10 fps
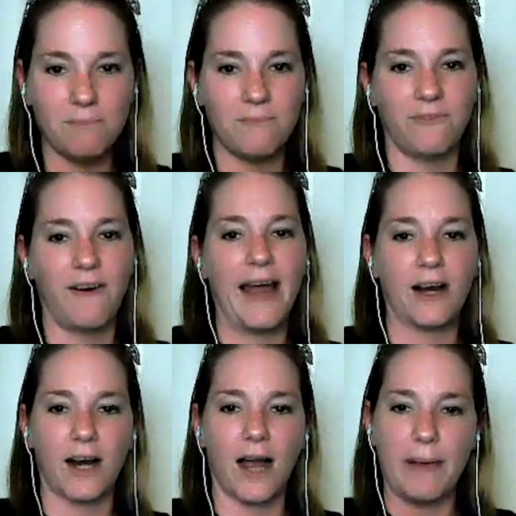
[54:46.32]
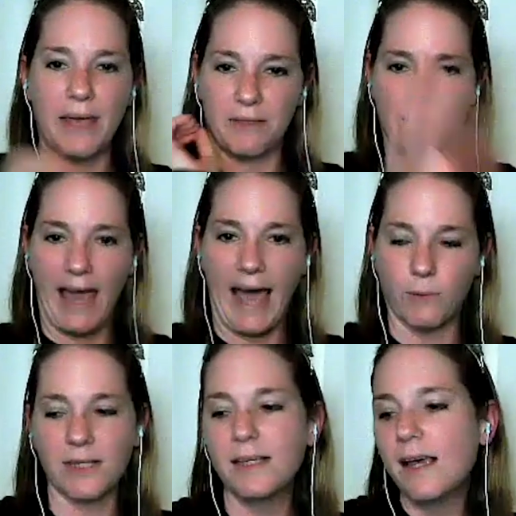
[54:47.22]
fire coming out.
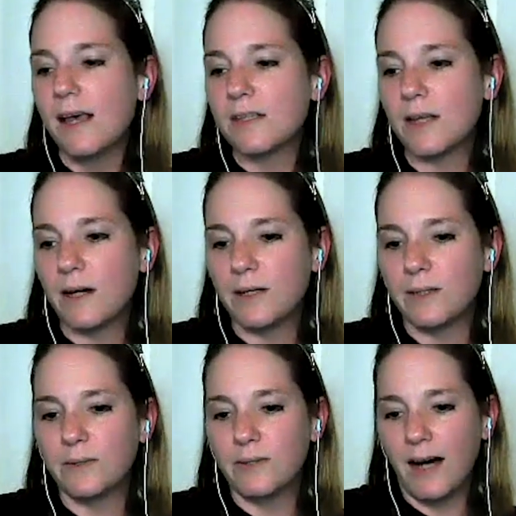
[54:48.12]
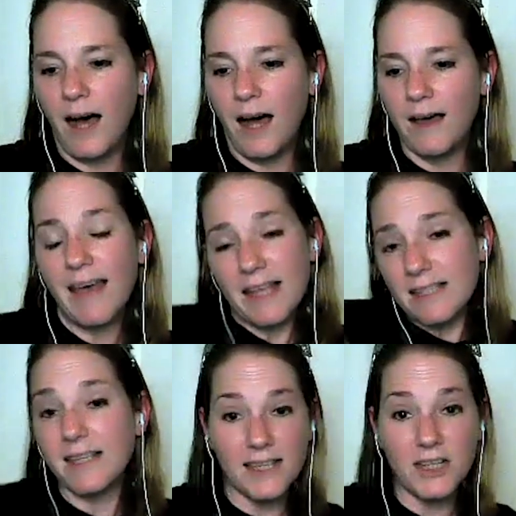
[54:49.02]
So that's
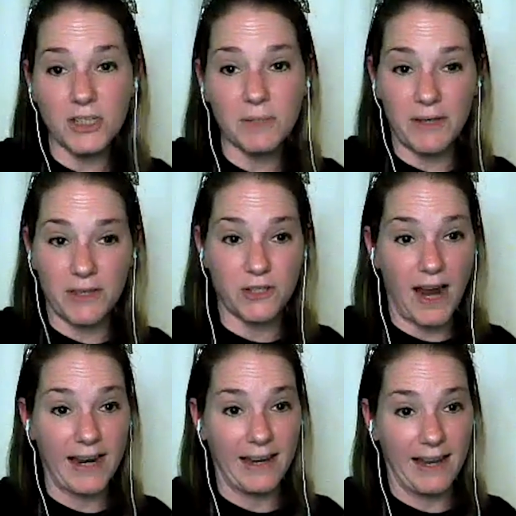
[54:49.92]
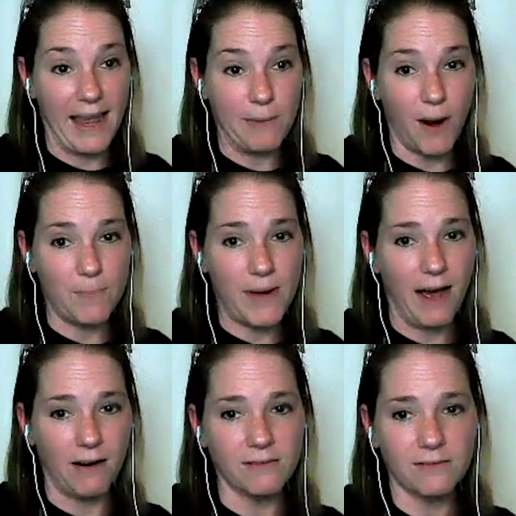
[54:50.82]
essentially where the dragon came from now.